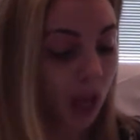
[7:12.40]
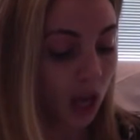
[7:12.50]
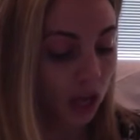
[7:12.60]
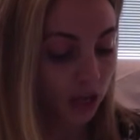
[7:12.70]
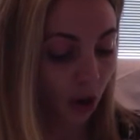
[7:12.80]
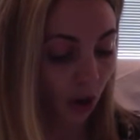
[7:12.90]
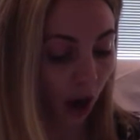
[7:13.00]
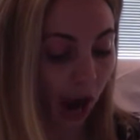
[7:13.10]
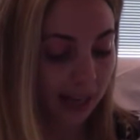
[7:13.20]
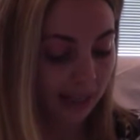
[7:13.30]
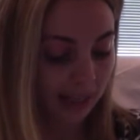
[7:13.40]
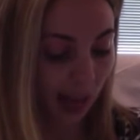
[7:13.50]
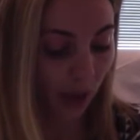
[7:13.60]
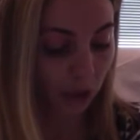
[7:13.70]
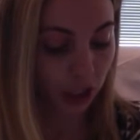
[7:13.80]
So I did
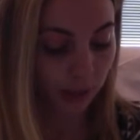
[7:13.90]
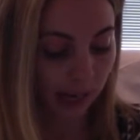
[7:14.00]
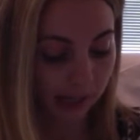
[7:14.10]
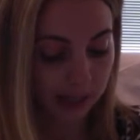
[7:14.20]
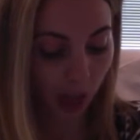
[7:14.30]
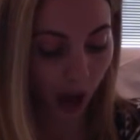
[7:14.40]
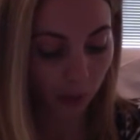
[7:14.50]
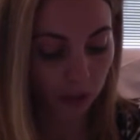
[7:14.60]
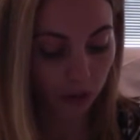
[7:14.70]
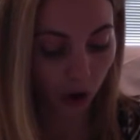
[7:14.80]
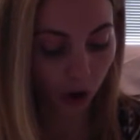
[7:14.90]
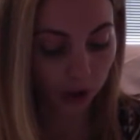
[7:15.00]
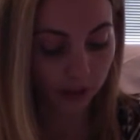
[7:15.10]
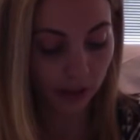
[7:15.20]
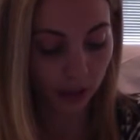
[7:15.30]
that, which meant I was
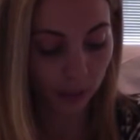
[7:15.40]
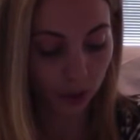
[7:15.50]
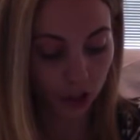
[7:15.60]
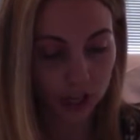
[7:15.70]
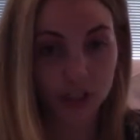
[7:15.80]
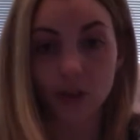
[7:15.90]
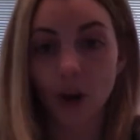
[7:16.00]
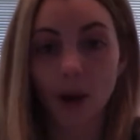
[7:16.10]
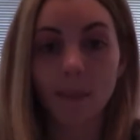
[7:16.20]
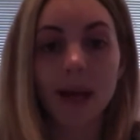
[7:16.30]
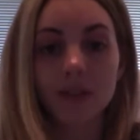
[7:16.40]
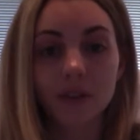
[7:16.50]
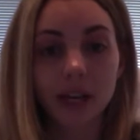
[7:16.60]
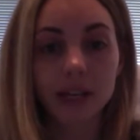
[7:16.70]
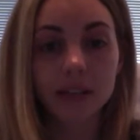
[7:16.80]
on the progesterone
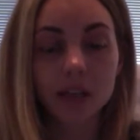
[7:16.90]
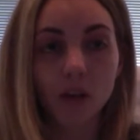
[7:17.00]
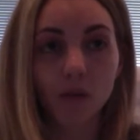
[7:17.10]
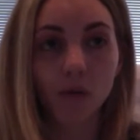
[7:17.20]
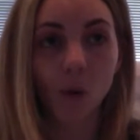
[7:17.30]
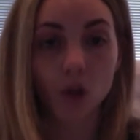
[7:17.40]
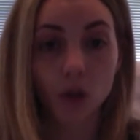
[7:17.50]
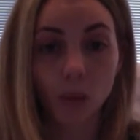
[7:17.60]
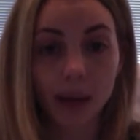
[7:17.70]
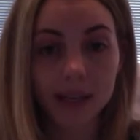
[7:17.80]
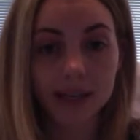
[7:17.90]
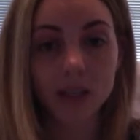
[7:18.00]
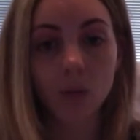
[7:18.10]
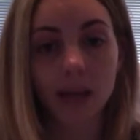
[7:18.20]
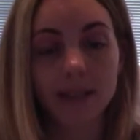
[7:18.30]
pessaries for 2 weeks,
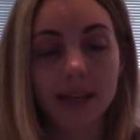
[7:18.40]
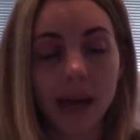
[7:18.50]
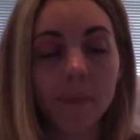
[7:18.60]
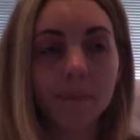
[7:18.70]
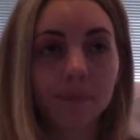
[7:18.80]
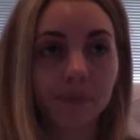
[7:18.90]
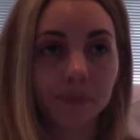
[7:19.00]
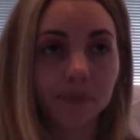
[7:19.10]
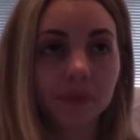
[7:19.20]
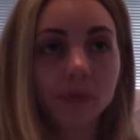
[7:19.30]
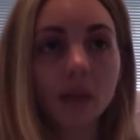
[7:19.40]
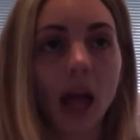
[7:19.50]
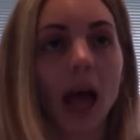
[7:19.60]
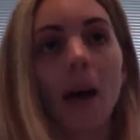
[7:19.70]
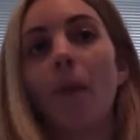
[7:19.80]
twice a day.
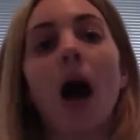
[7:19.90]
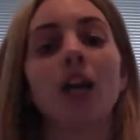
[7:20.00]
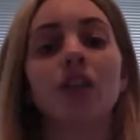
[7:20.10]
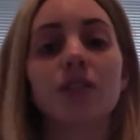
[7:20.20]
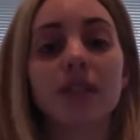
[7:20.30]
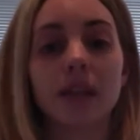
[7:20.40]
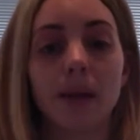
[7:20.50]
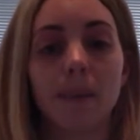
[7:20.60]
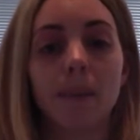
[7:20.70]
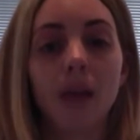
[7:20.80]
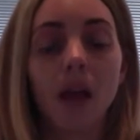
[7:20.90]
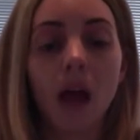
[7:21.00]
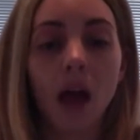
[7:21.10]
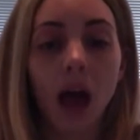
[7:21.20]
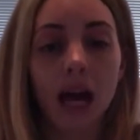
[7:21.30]
I use them
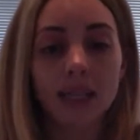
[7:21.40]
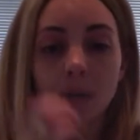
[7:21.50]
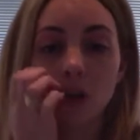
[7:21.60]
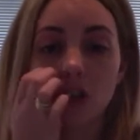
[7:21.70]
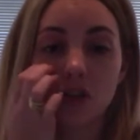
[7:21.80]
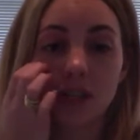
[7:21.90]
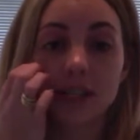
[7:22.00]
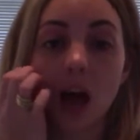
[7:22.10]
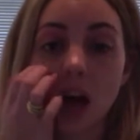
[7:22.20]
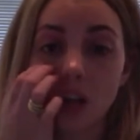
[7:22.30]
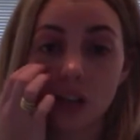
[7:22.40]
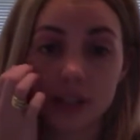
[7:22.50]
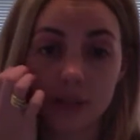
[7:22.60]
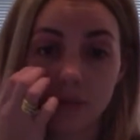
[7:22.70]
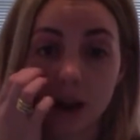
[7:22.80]
as suppositories, so I use
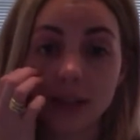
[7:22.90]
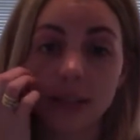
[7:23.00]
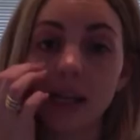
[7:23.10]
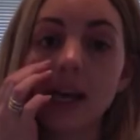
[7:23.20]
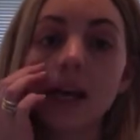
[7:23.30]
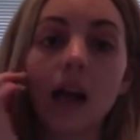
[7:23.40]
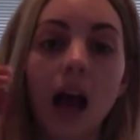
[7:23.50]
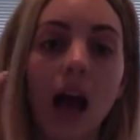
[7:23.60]
them rectally.